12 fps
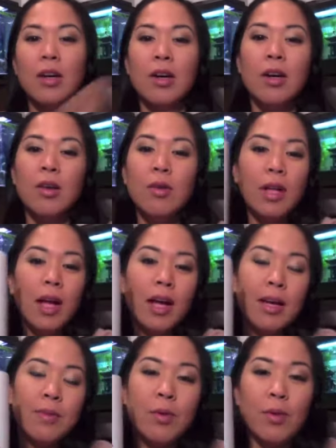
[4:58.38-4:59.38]
Well, I
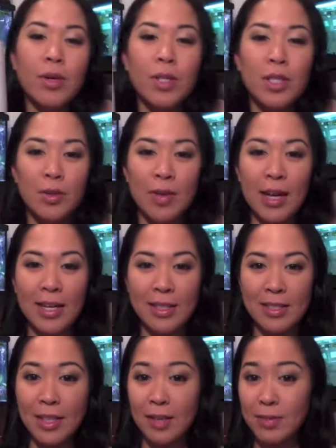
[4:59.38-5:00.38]
am going to,
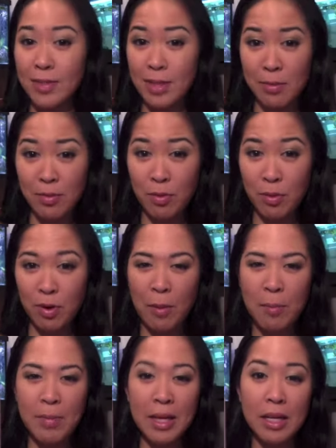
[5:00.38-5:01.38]
as I've said before,
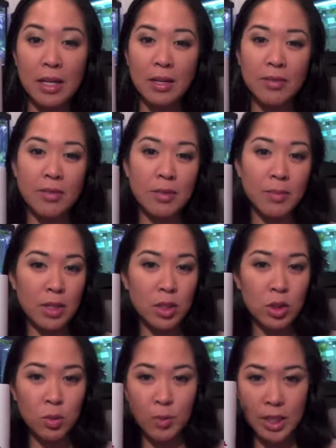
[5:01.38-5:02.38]
make love to my
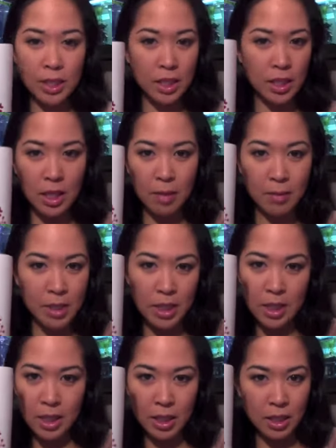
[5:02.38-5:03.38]
sweet, yummy
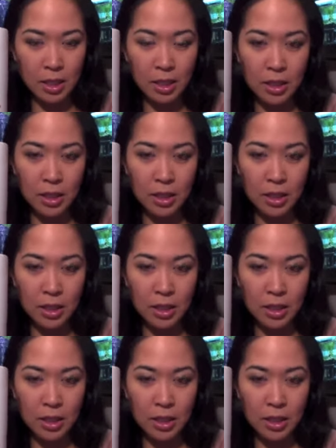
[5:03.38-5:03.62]
tea.